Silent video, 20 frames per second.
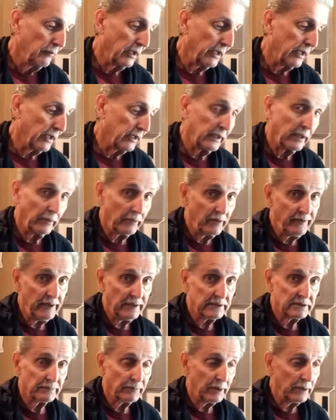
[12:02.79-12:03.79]
And yeah, we've
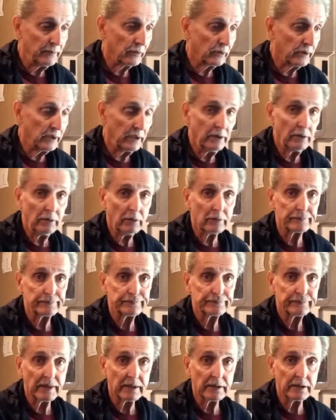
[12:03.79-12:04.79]
had some people killed
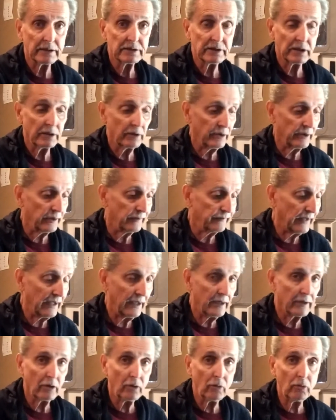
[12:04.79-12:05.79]
in this area.
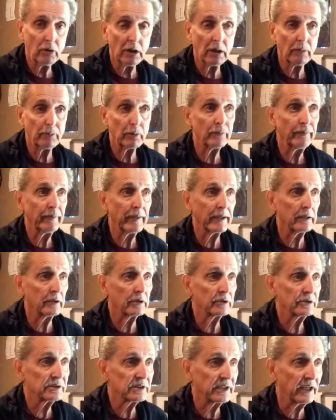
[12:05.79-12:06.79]
Had an old couple in
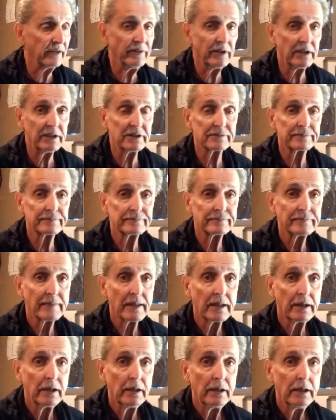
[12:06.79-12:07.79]
their 70s.
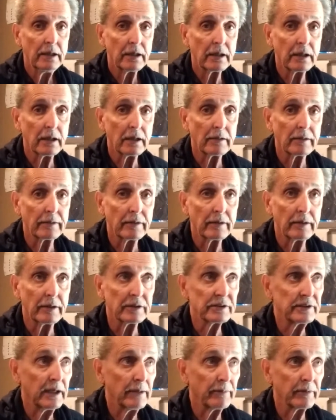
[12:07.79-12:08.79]
Uh,
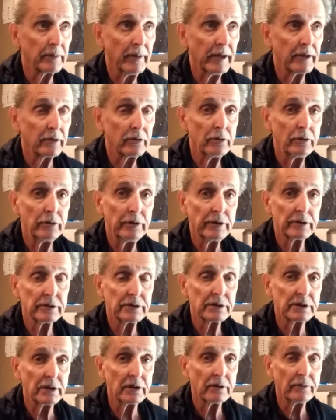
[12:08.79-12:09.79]
this happened about two
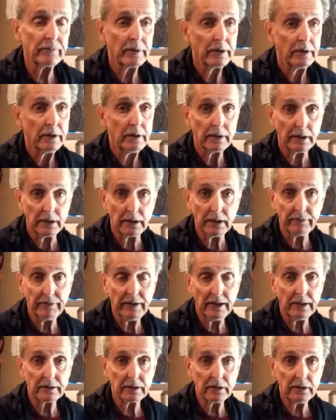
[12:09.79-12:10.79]
years ago. They
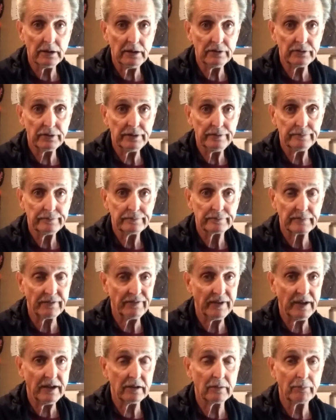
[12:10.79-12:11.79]
lived out in the country. They
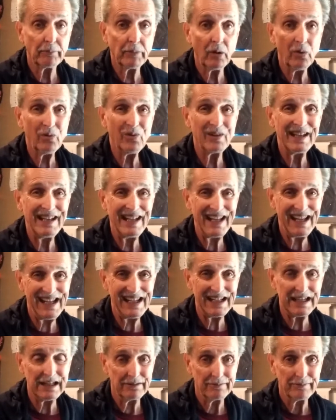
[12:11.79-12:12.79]
found them both
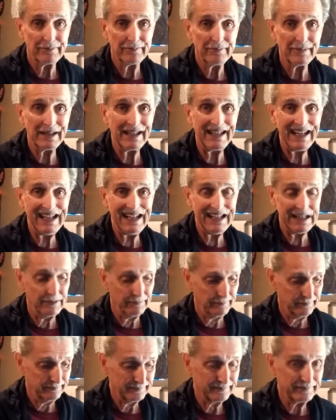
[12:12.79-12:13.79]
dead. Dead.
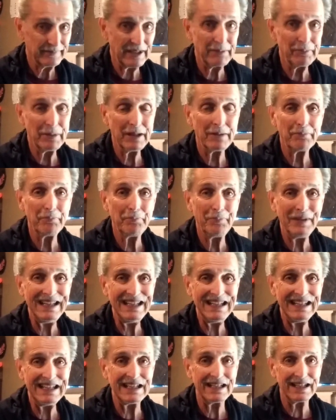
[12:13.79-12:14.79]
They'd been
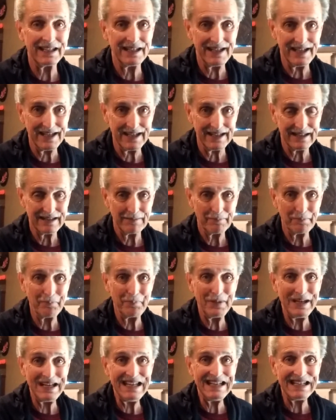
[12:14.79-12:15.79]
beaten to death.
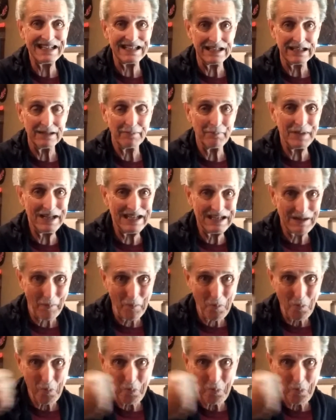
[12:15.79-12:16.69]
Beaten. Beat.